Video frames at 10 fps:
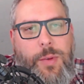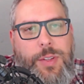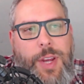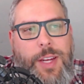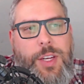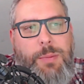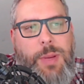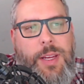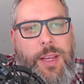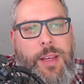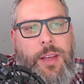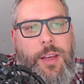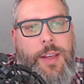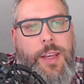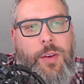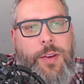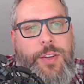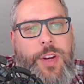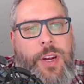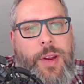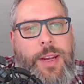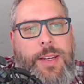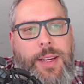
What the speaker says: With ChatGPT, you can generate